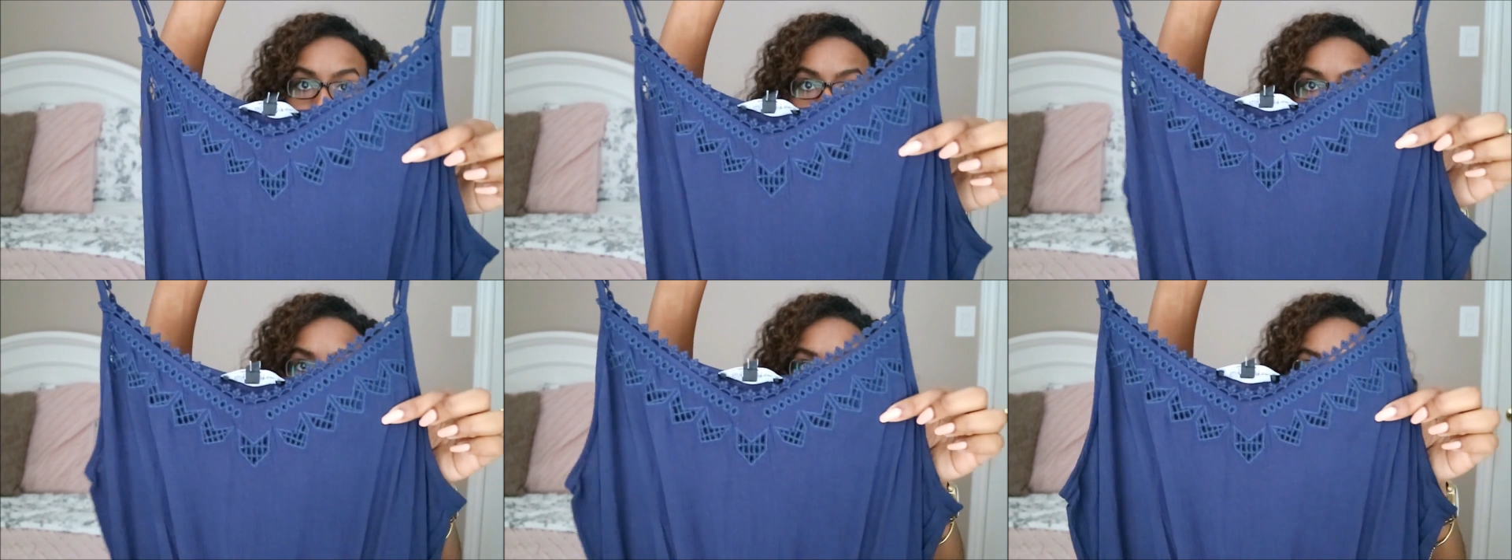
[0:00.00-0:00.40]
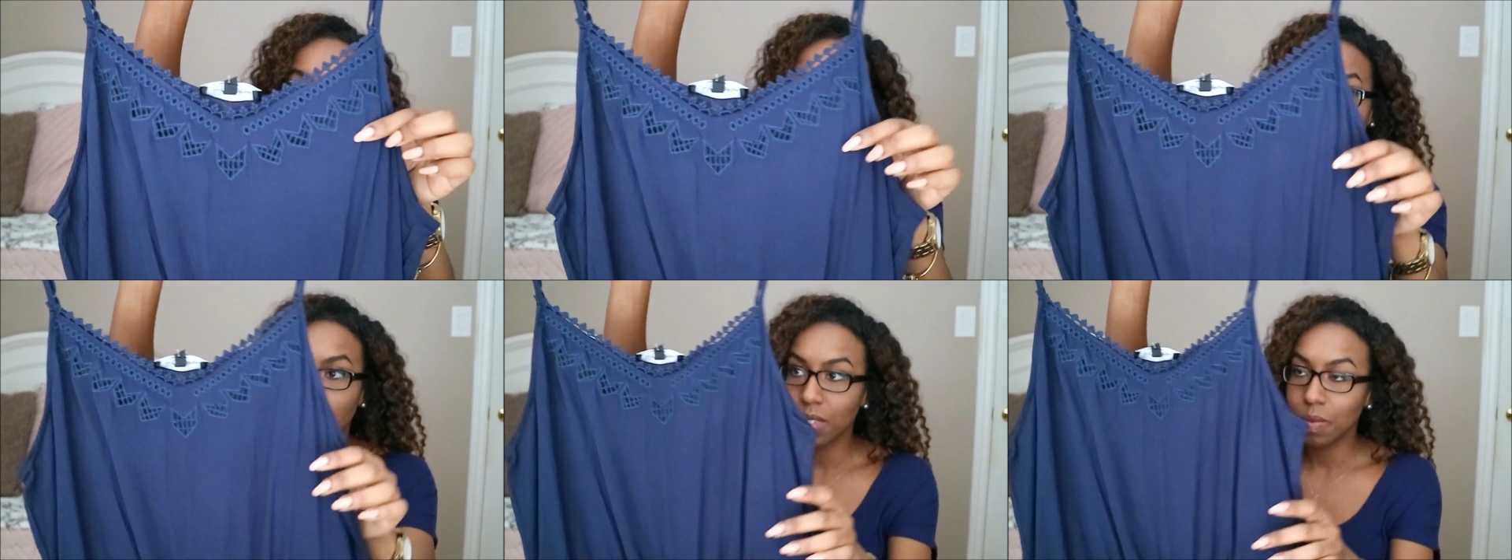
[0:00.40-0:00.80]
the top
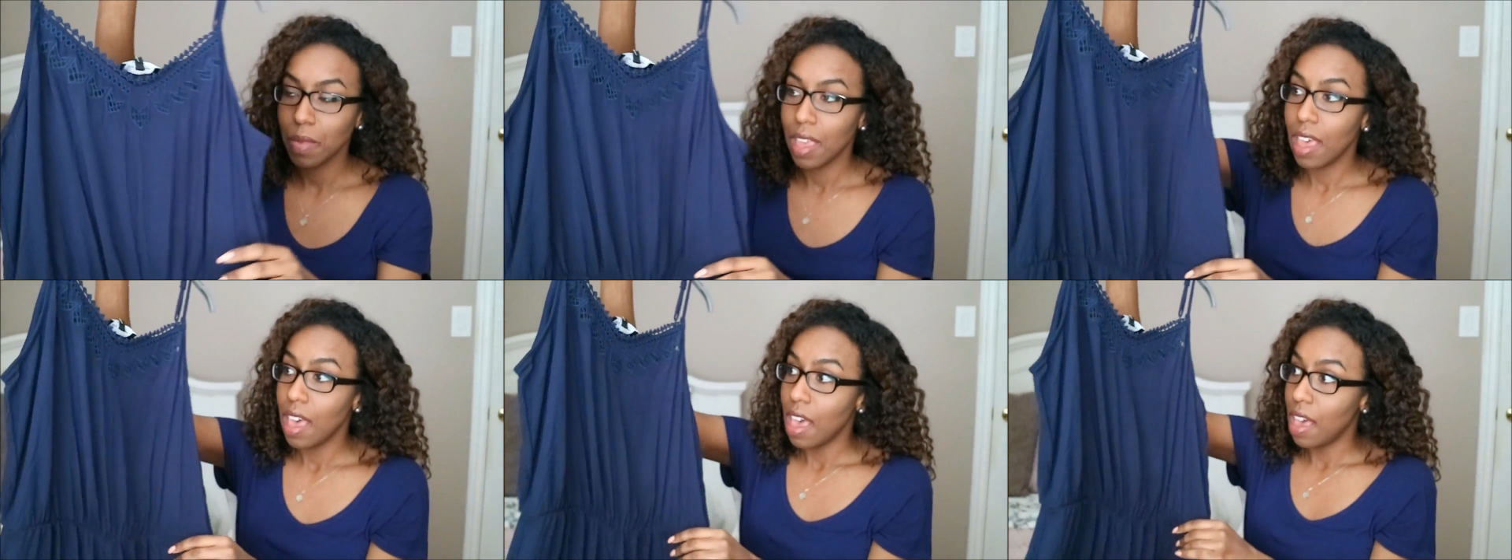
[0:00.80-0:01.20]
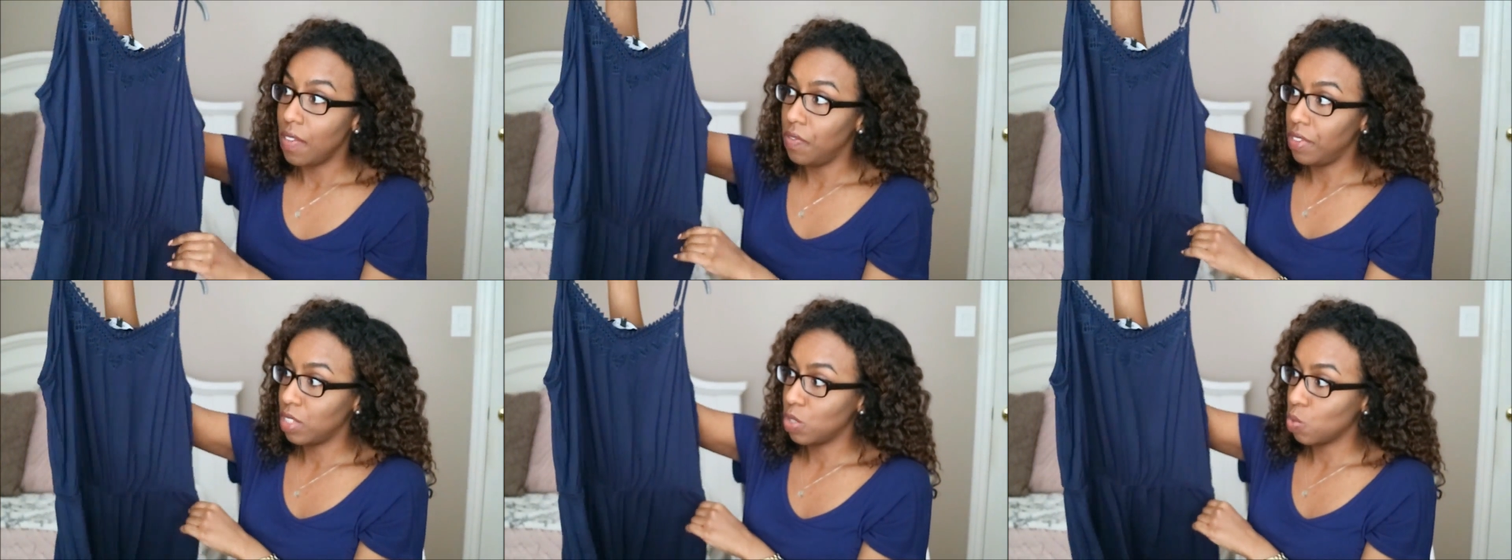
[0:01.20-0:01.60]
looks.
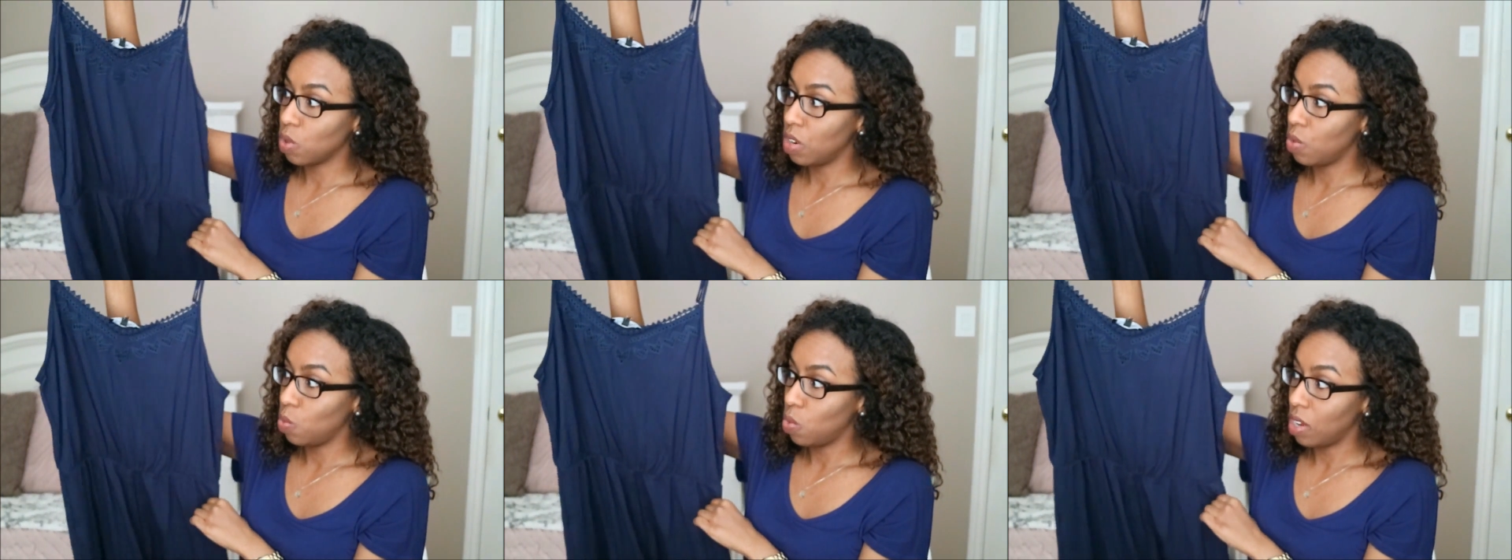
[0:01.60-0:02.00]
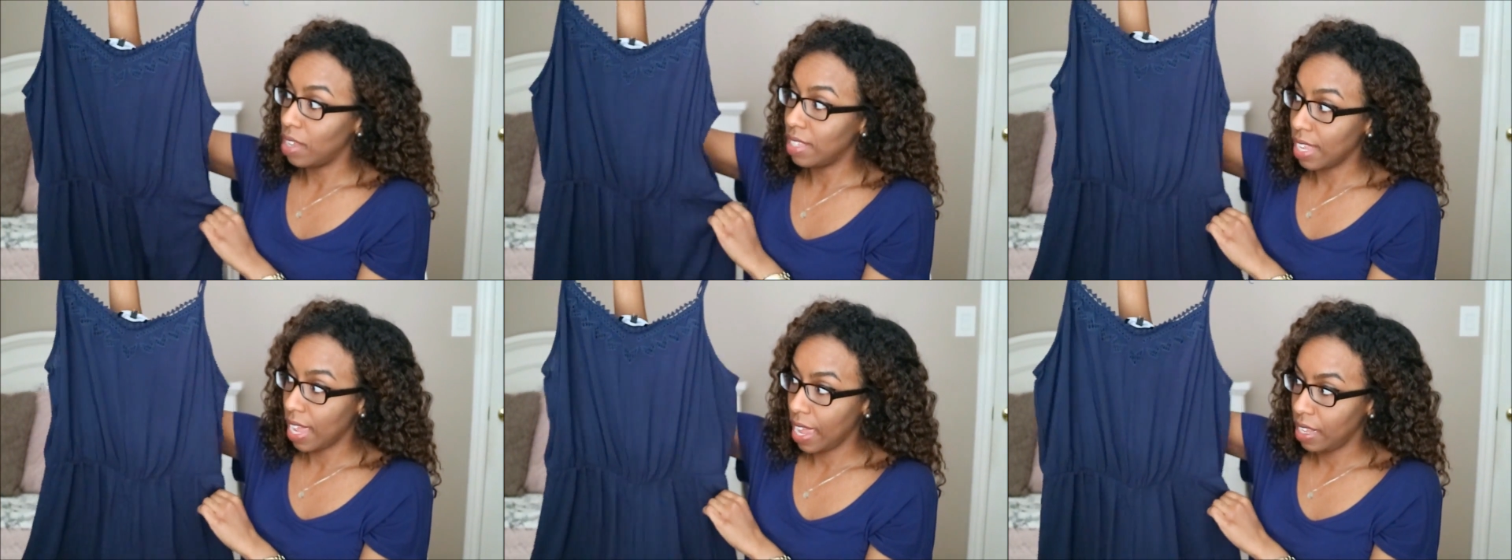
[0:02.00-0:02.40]
And this one
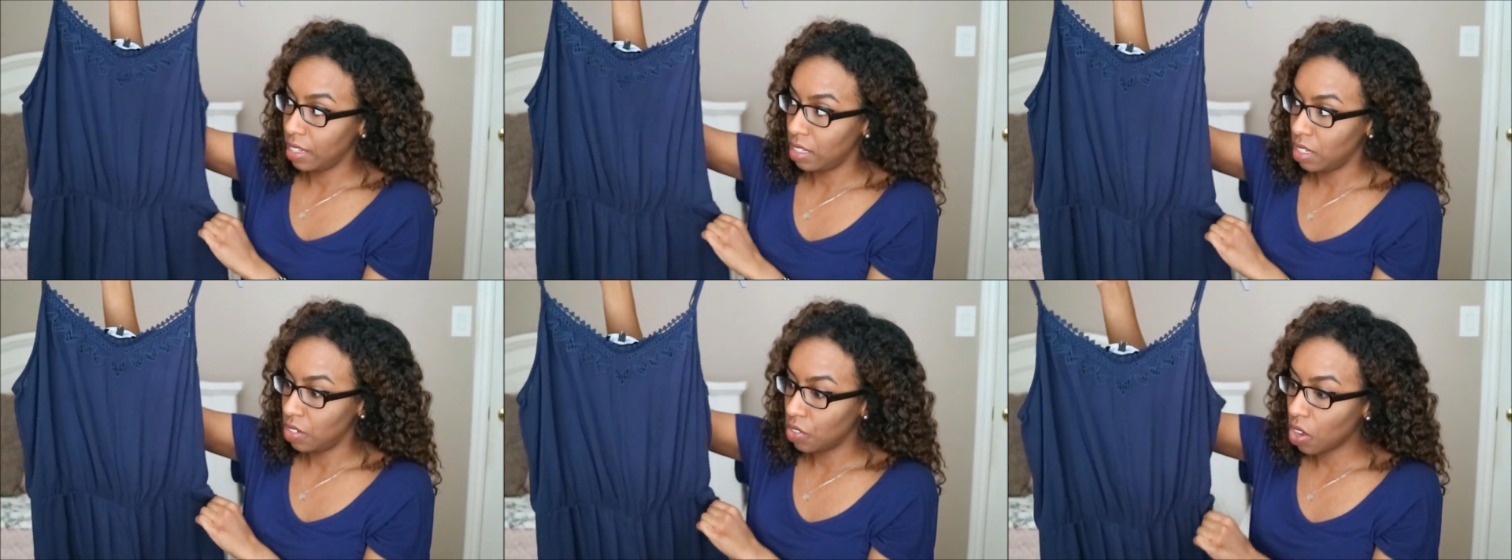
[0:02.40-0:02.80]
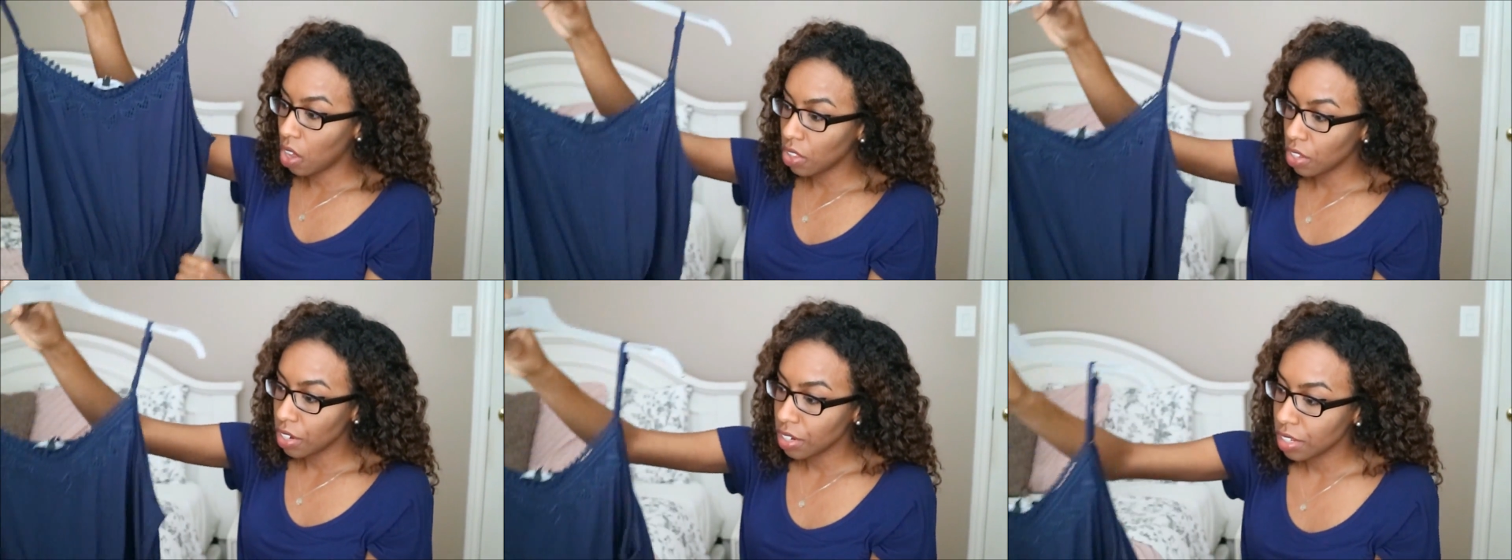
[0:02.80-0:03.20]
was
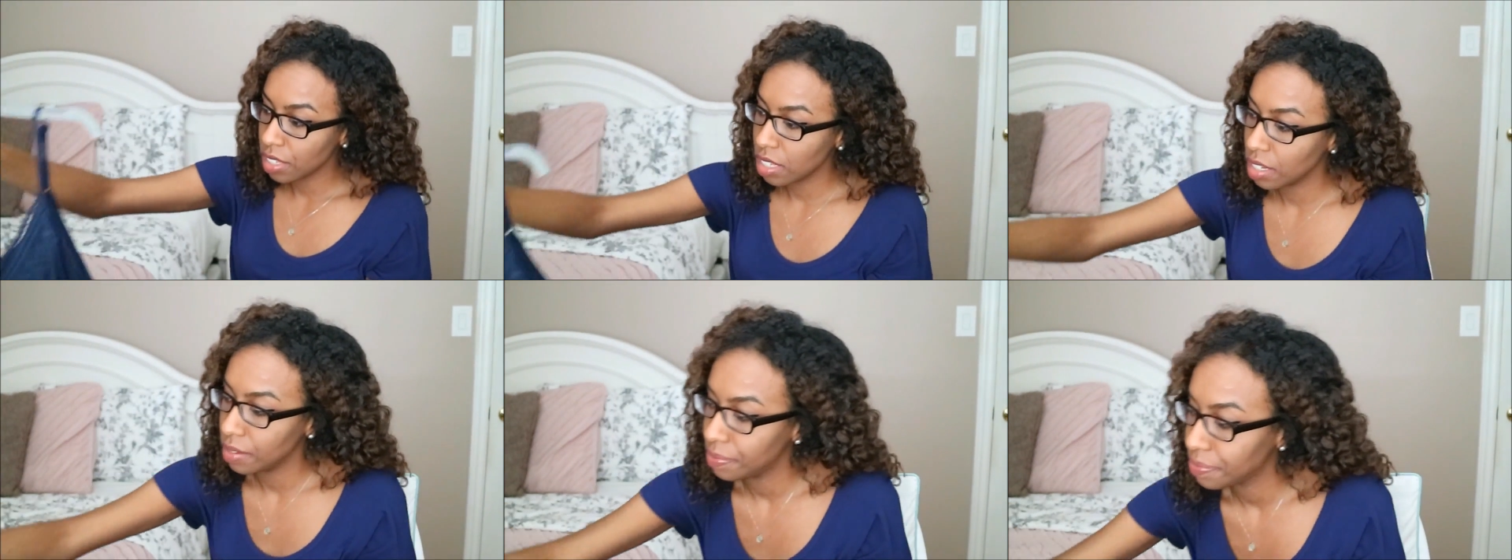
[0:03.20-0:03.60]
$18.